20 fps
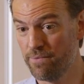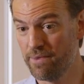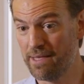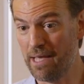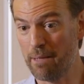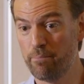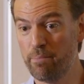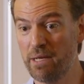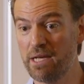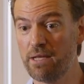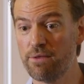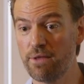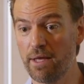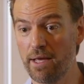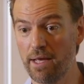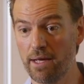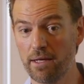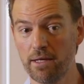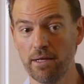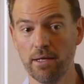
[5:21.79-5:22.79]
That big
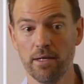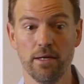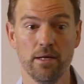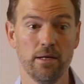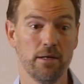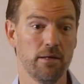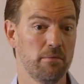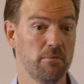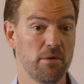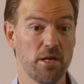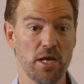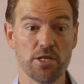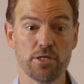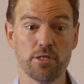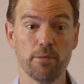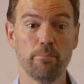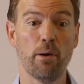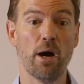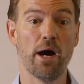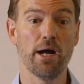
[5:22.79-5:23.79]
thing is
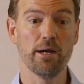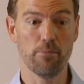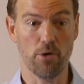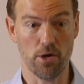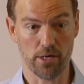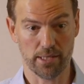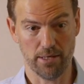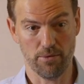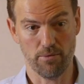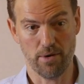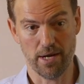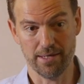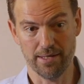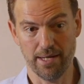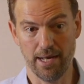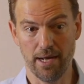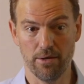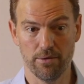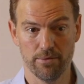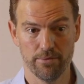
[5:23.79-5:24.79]
the bond market right
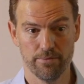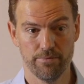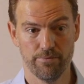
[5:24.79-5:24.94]
now.